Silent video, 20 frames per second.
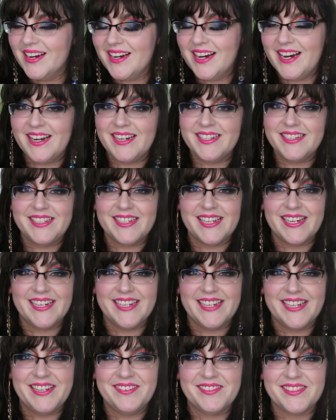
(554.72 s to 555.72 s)
And
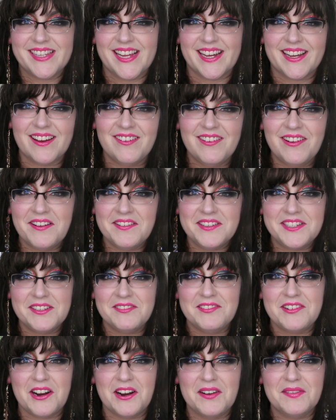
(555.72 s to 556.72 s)
he was like, oh, I was
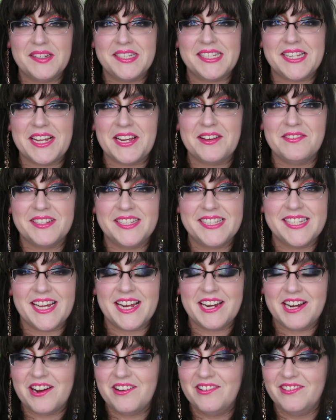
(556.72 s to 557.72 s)
so nervous that you would
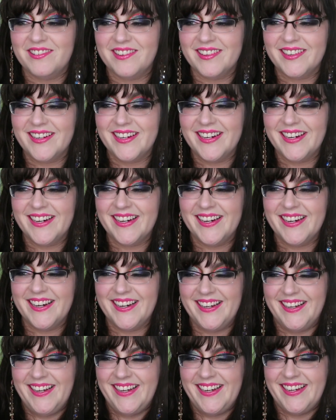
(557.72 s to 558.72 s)
say no.
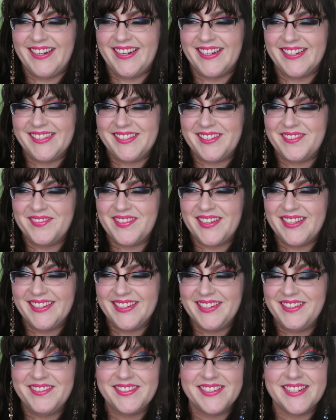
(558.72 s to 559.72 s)
And I said,
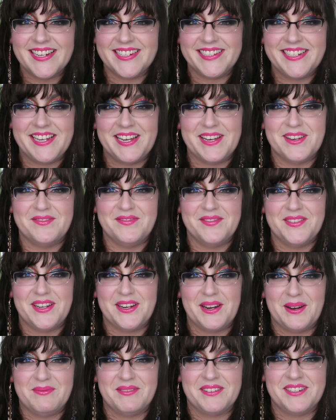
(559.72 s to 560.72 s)
well, you didn't actually give me
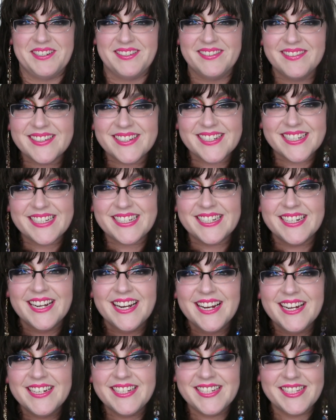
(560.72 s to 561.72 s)
an opportunity
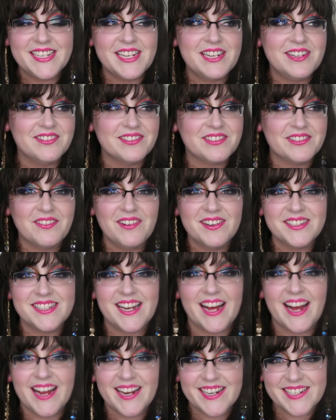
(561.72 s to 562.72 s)
to say no. There wasn't
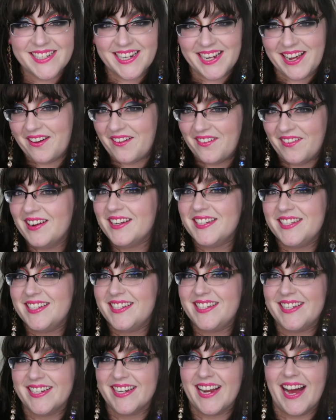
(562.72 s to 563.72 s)
actually a
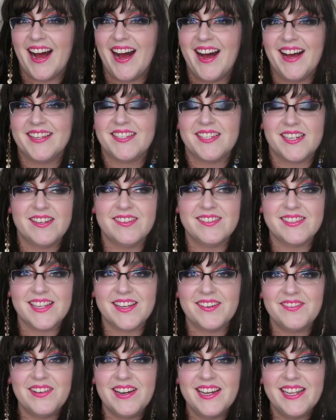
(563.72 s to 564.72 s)
question asked. And he was
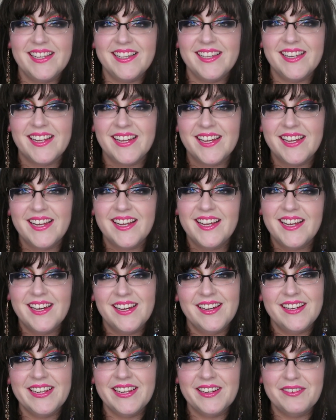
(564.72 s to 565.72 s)
like, well,
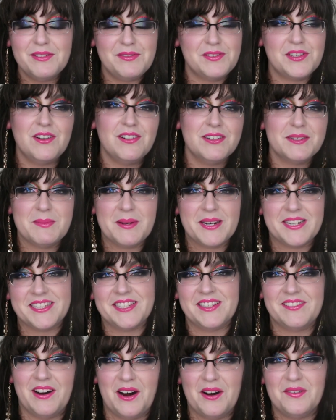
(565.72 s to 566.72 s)
you know, we've talked about it
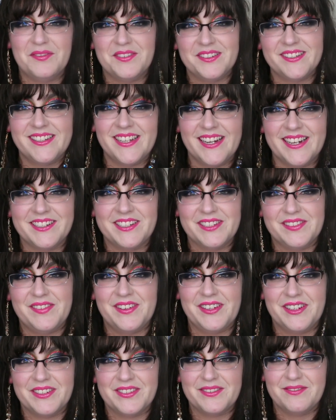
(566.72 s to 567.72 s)
so often that I just
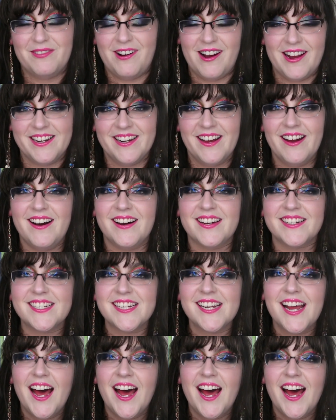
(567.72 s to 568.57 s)
figured, why not?